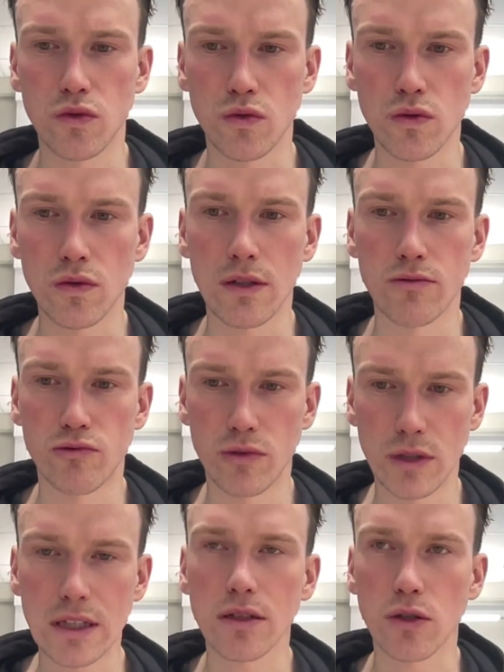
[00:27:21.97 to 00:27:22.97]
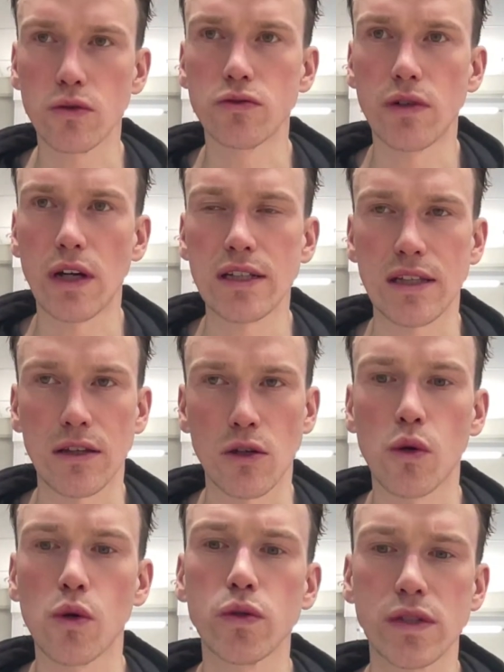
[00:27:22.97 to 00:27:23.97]
do a real good race at
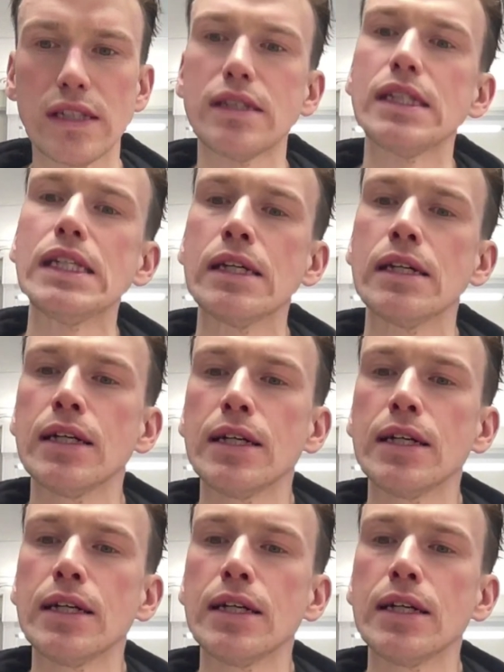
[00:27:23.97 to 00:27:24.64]
OCC.